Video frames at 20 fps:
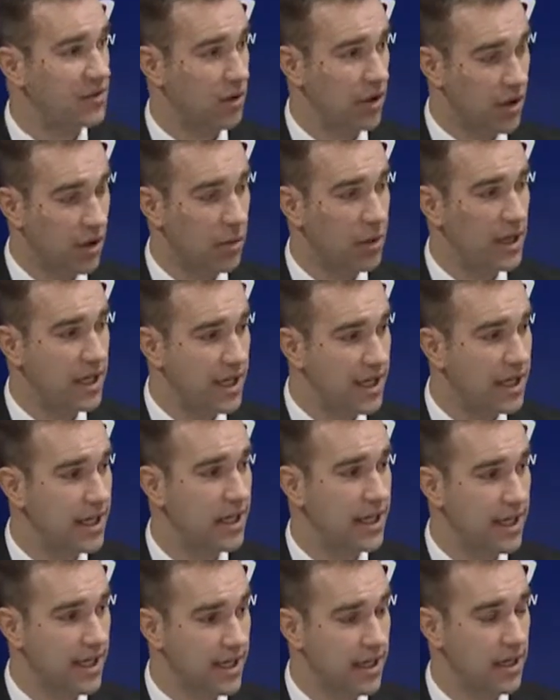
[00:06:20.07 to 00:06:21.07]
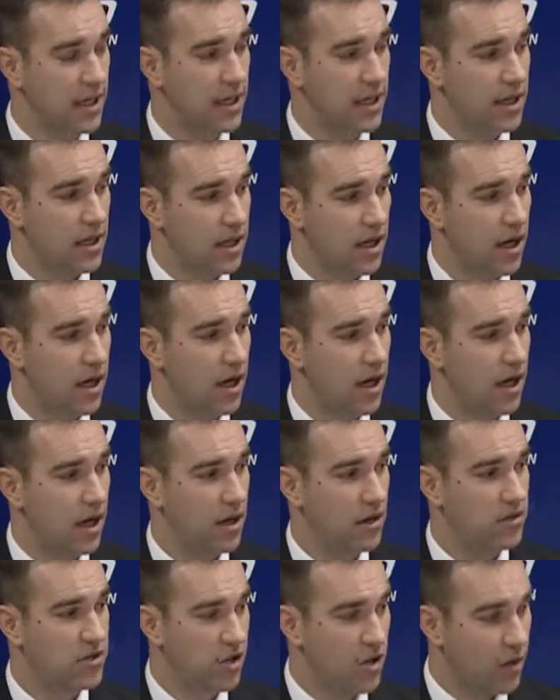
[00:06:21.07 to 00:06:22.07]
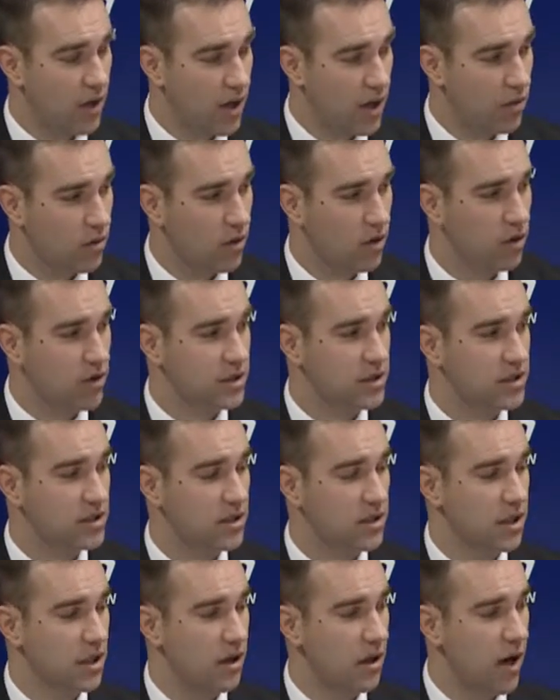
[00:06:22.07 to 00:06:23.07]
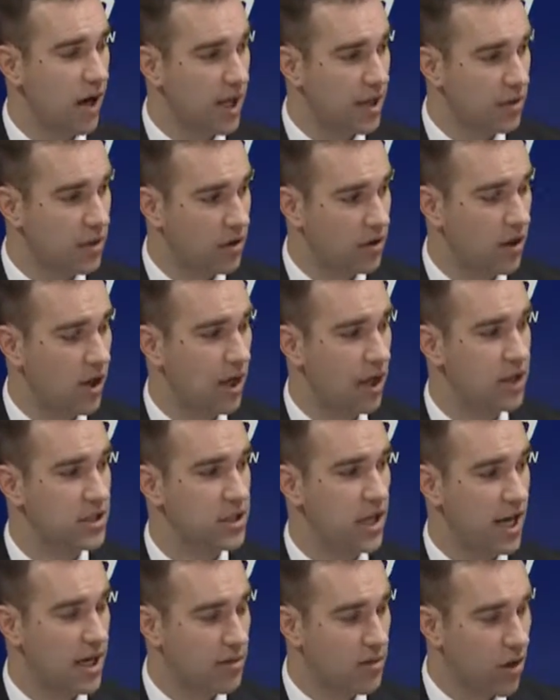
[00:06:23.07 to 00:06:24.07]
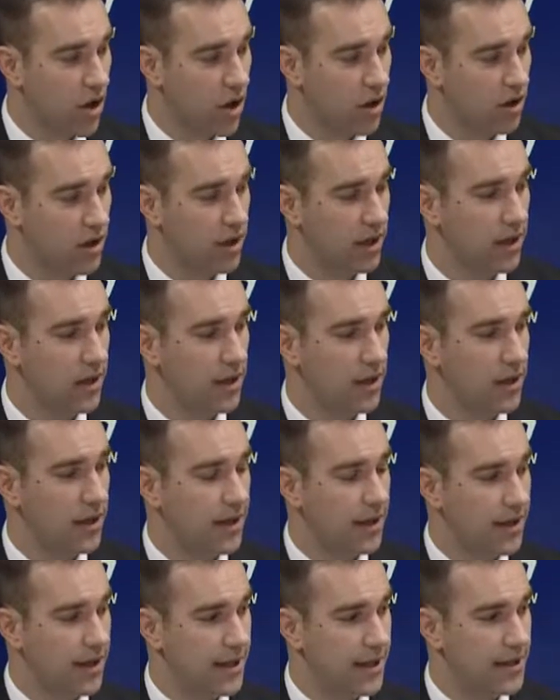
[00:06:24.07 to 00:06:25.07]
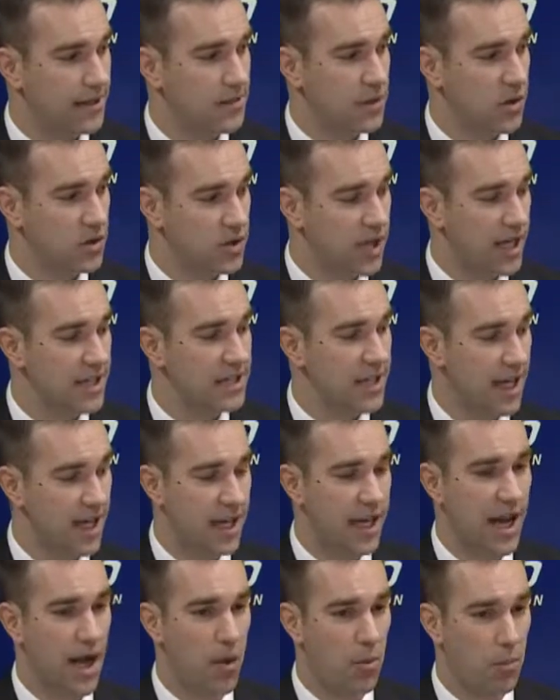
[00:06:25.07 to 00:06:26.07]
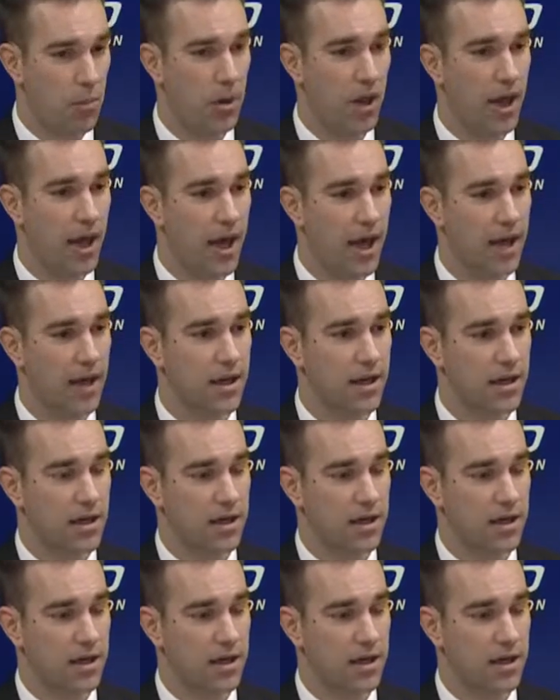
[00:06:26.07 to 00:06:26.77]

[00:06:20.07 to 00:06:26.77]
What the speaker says: You know, we need to get Joe Edwards, you know, Ike McRae, Johnny Marlin. Those guys got to get out and play